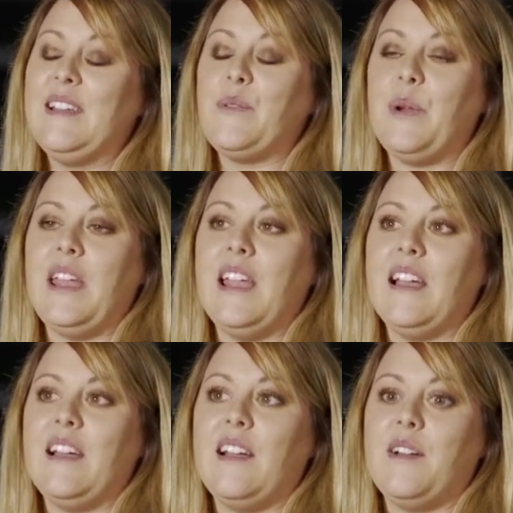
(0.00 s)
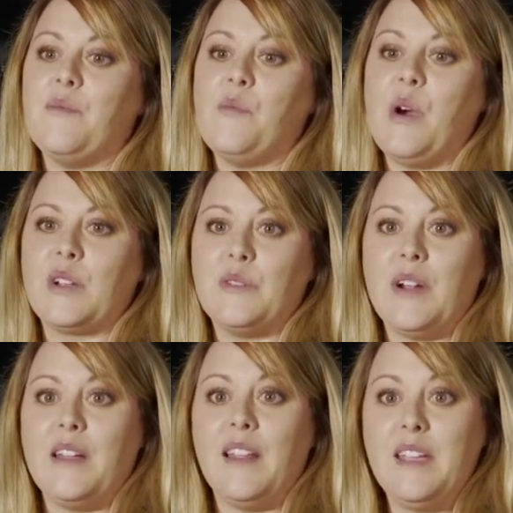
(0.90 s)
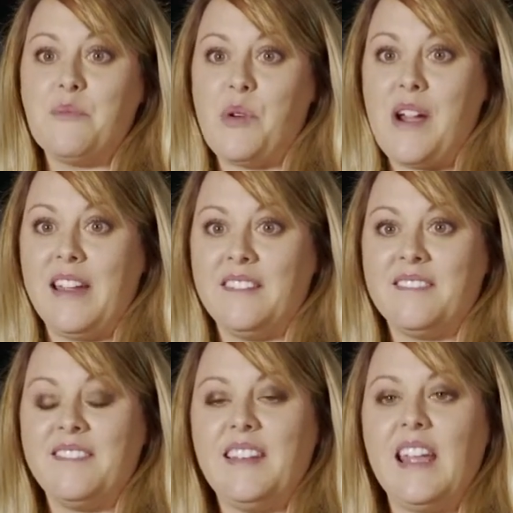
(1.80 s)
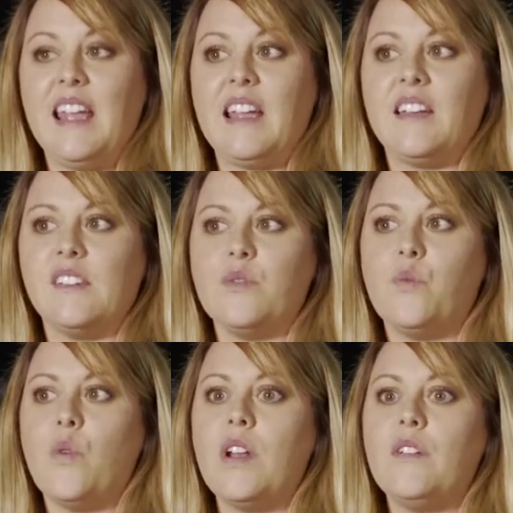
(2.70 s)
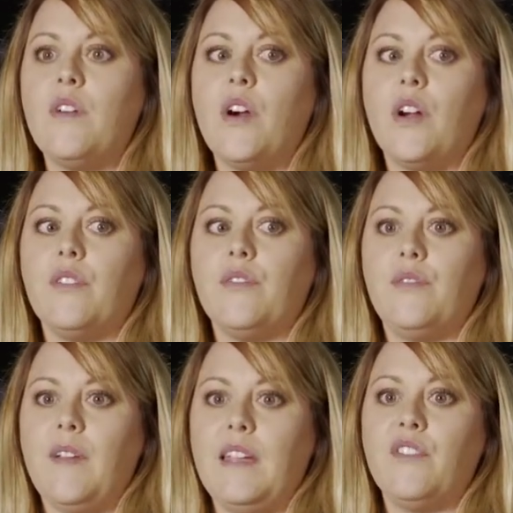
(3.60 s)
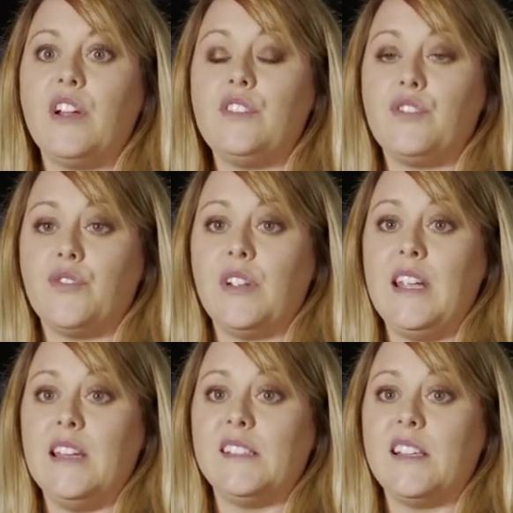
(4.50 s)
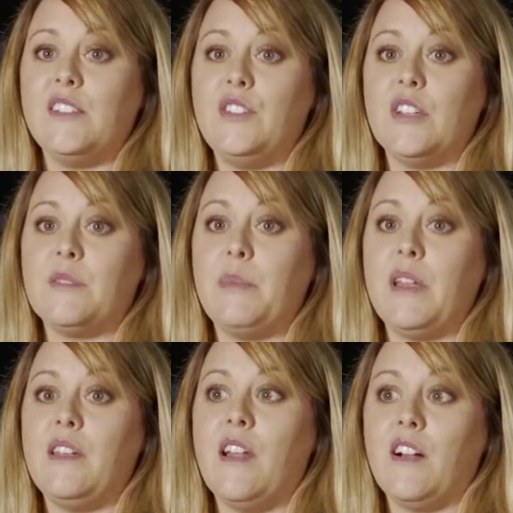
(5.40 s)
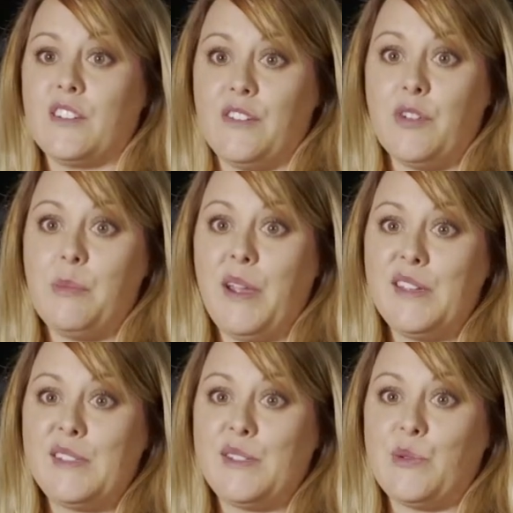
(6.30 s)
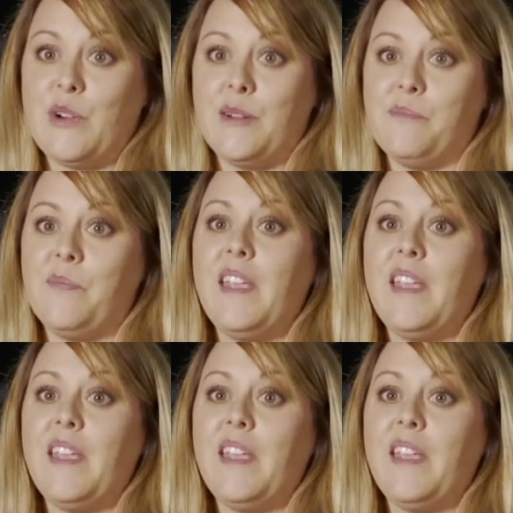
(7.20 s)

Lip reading: We walked around Lake Morton, and one of our favorite trees had just been knocked over by a storm,